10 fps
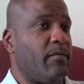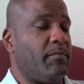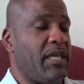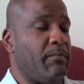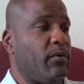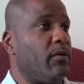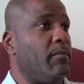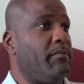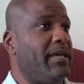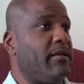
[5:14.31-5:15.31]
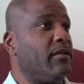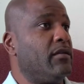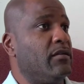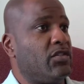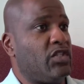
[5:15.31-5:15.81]
people being
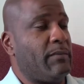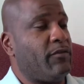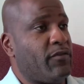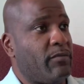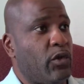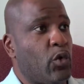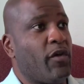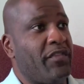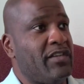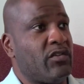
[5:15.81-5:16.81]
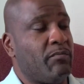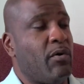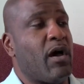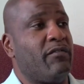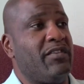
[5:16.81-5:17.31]
shipped from the northeastern
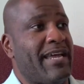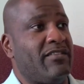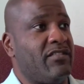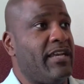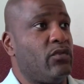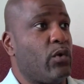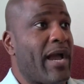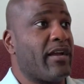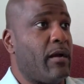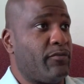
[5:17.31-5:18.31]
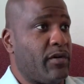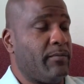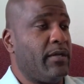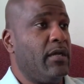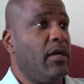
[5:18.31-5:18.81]
part of the United States, where I come
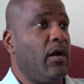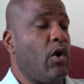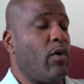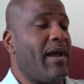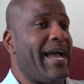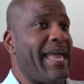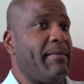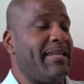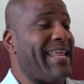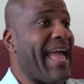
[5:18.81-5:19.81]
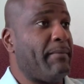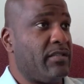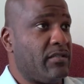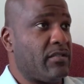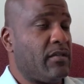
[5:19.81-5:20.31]
from, or where I am an
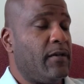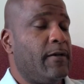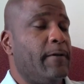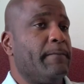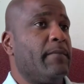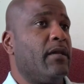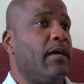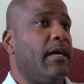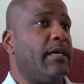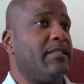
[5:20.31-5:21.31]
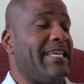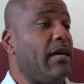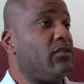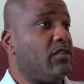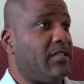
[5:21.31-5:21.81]
inhabitant,
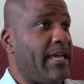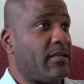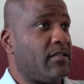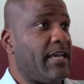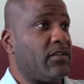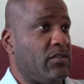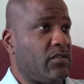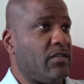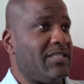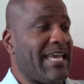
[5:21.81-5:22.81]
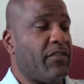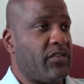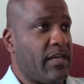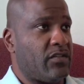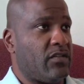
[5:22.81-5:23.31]
down to Texas,
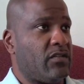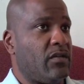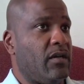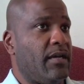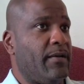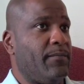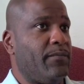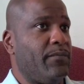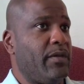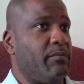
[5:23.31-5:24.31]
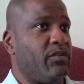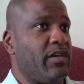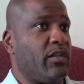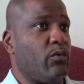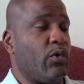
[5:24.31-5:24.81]
South Texas, in
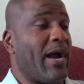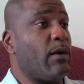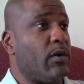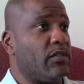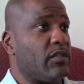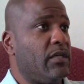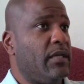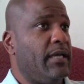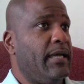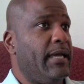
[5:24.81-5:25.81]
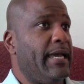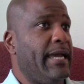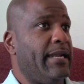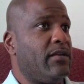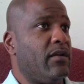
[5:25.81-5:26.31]
particular where I was.
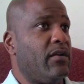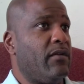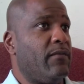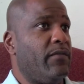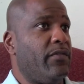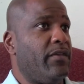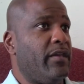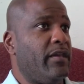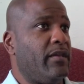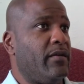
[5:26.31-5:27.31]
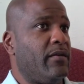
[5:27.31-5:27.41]
And the